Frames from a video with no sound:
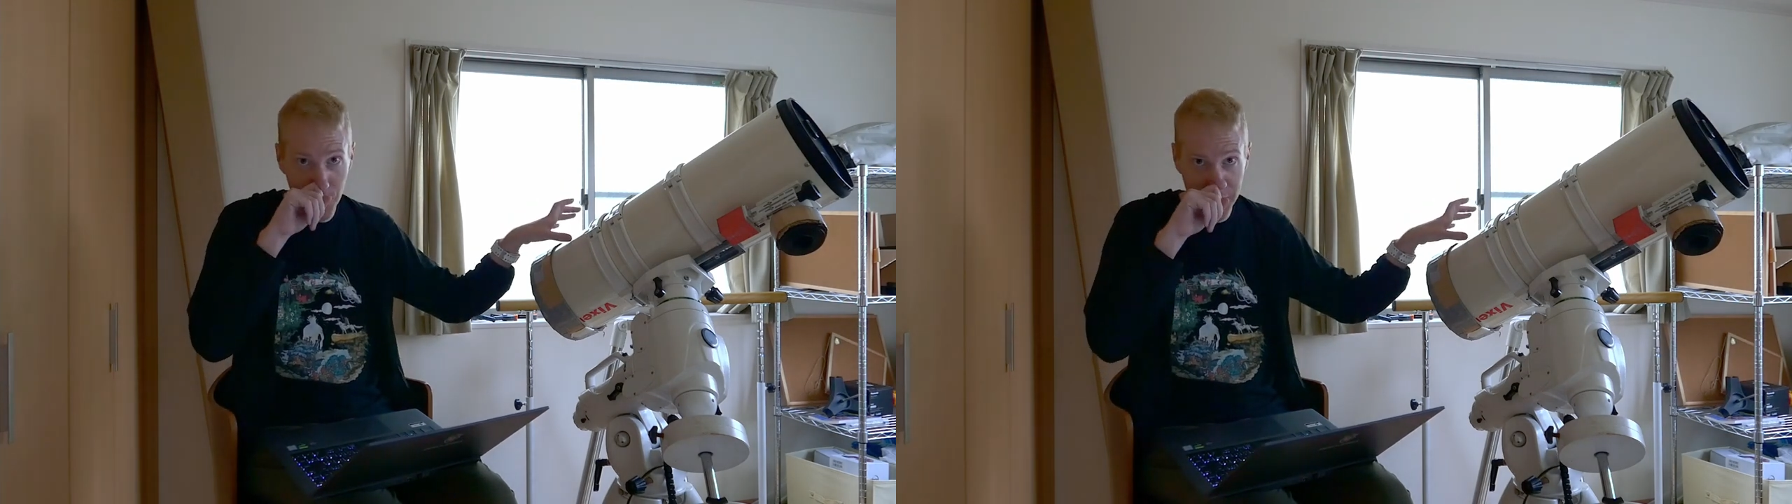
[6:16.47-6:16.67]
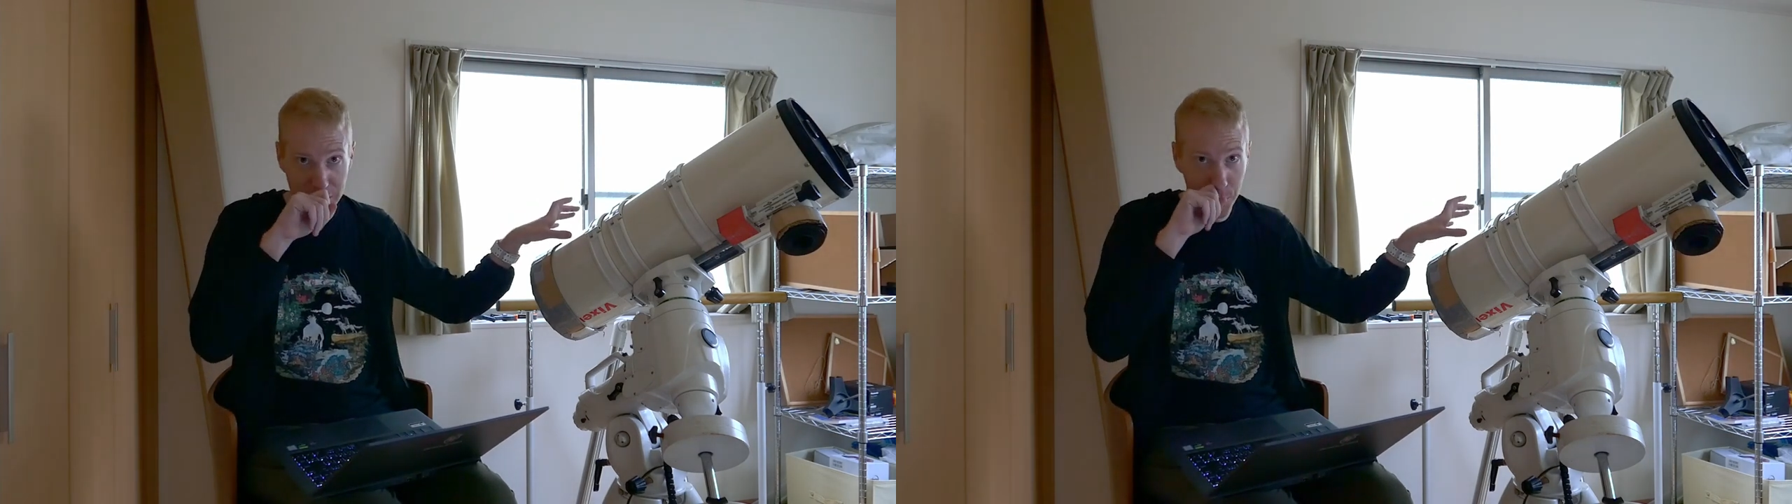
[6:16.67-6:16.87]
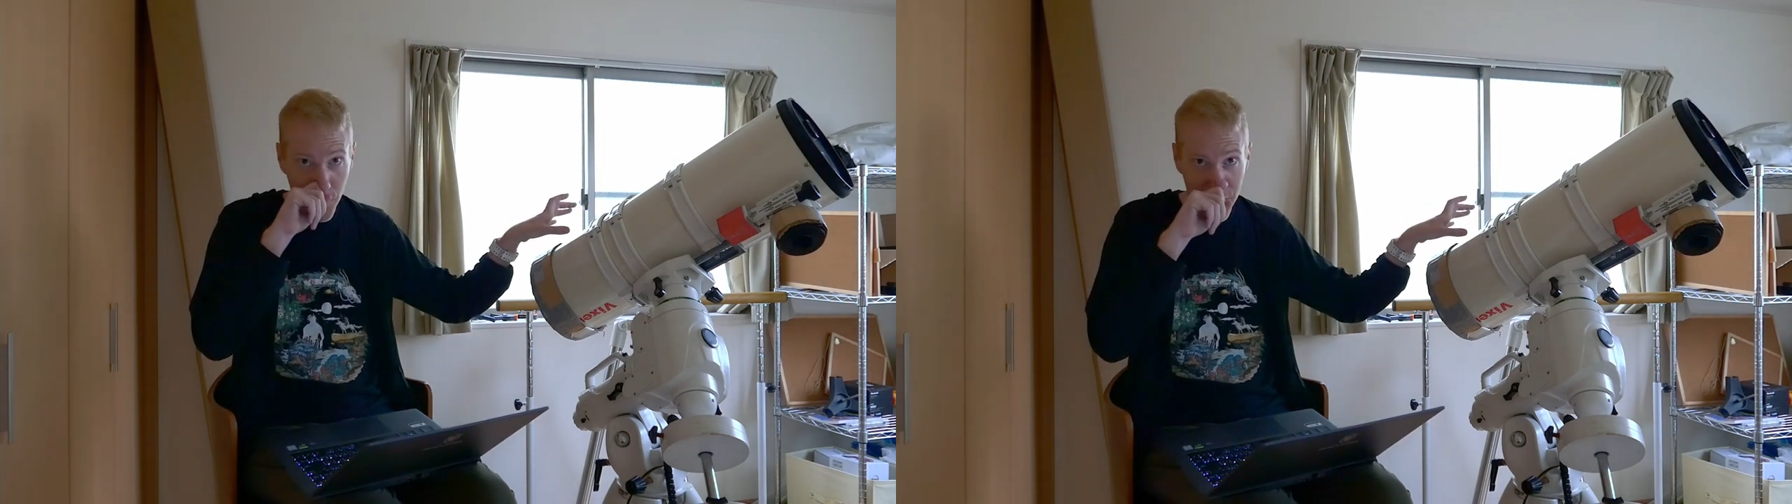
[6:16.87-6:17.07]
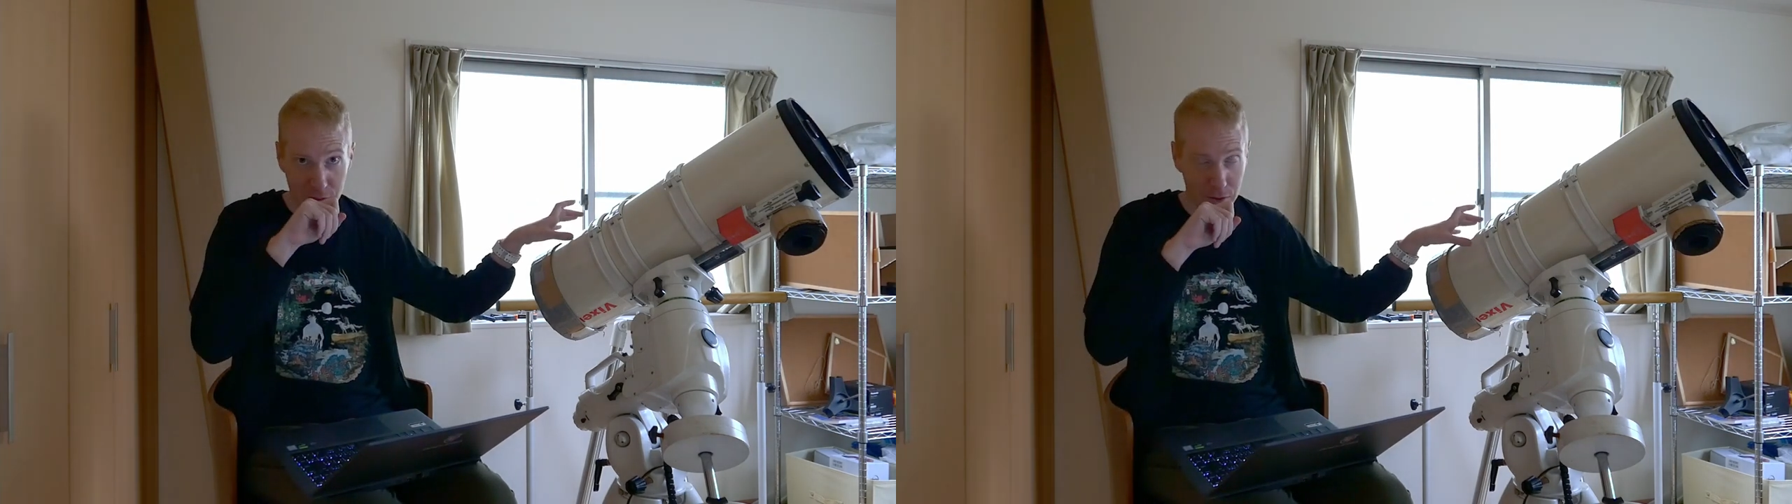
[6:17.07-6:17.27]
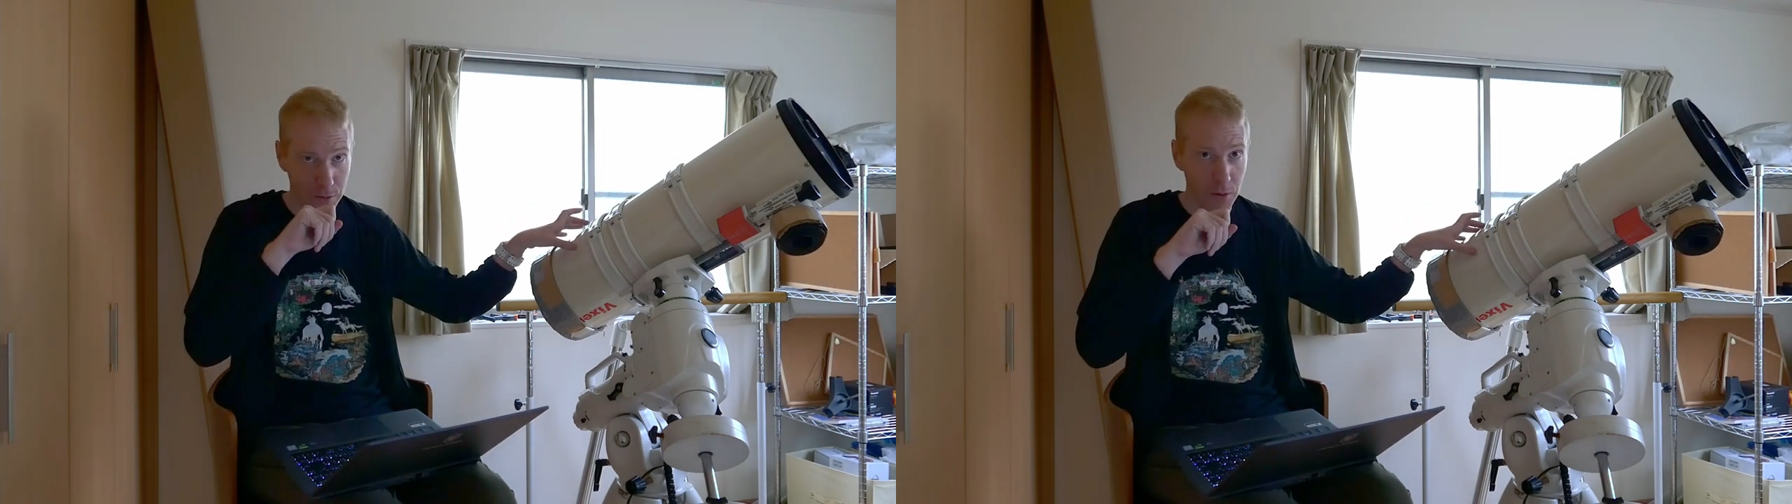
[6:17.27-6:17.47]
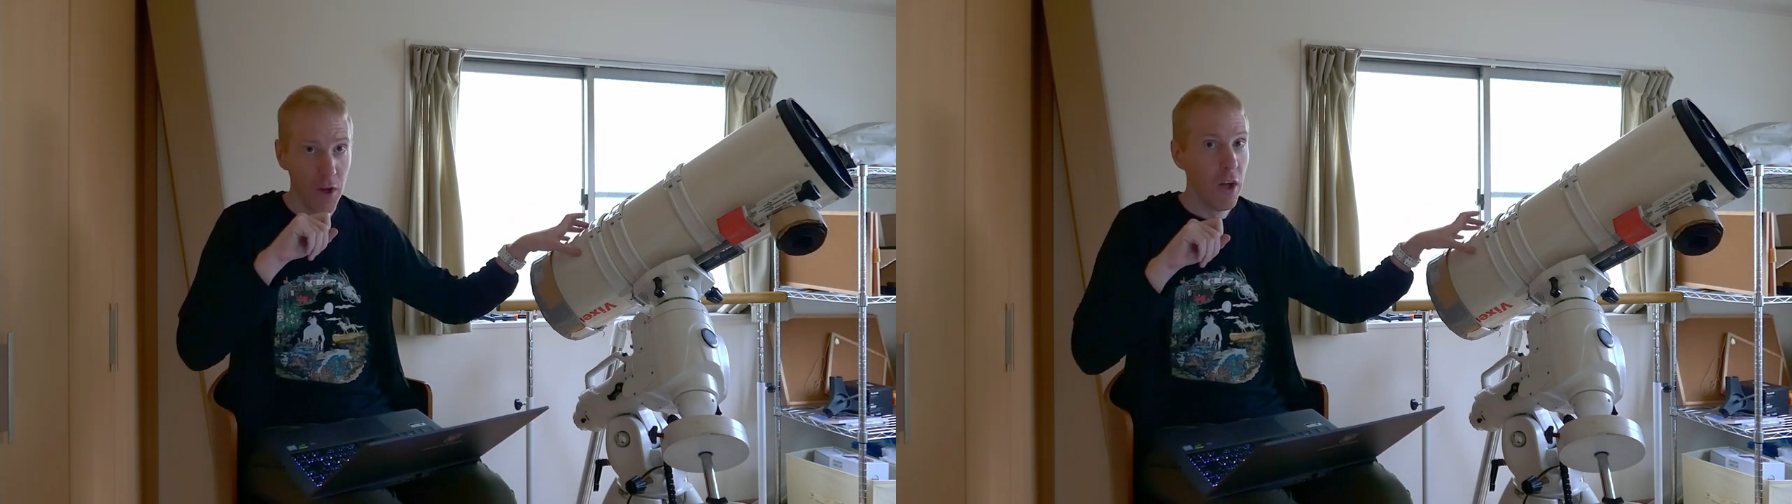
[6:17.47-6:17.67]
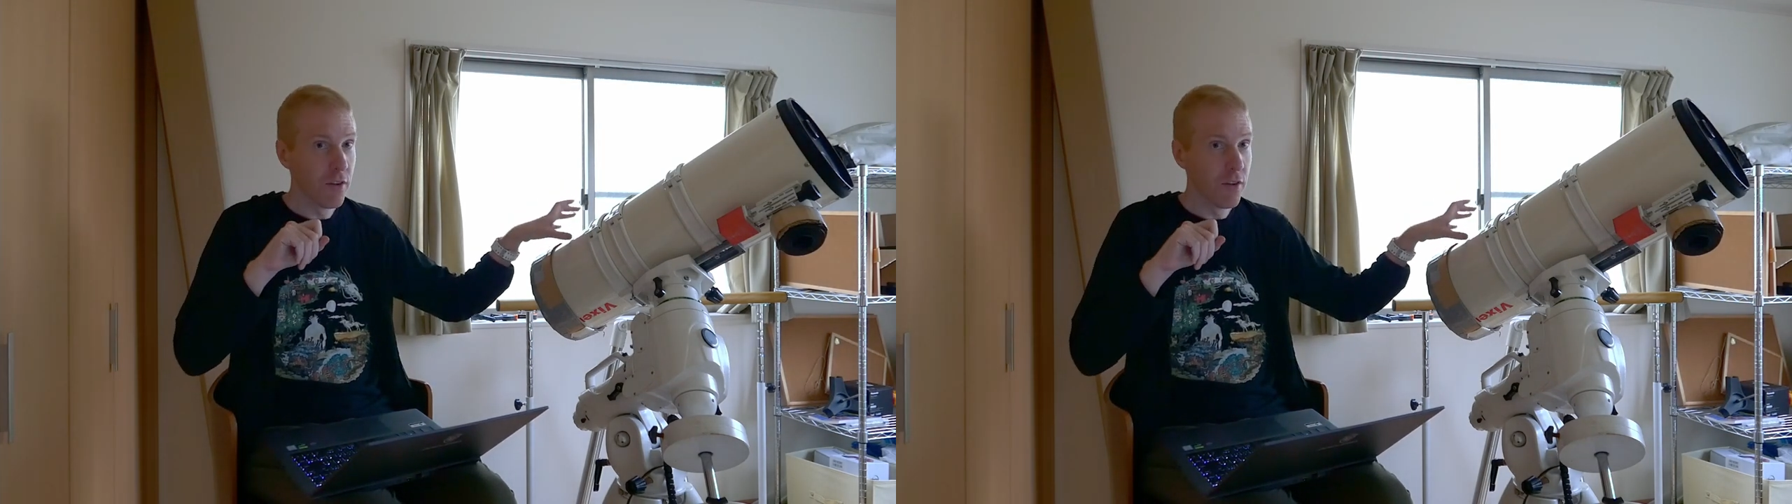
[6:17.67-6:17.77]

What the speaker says: where it is pointed to,